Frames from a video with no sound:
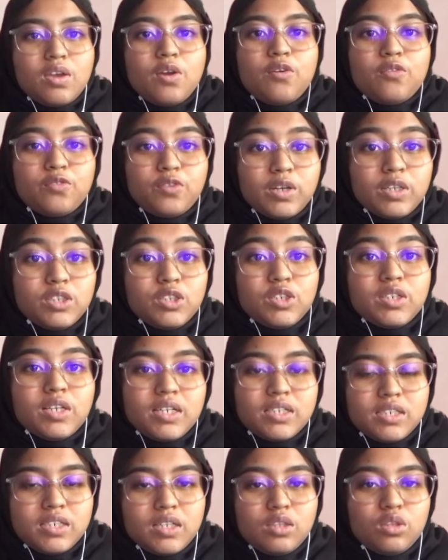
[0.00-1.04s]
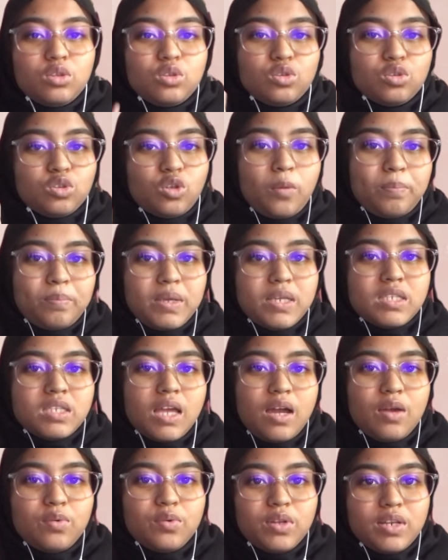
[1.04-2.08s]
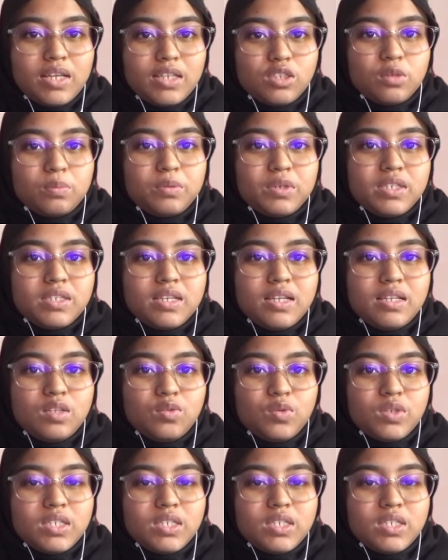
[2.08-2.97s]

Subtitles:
For introduction, two topics I would like to present,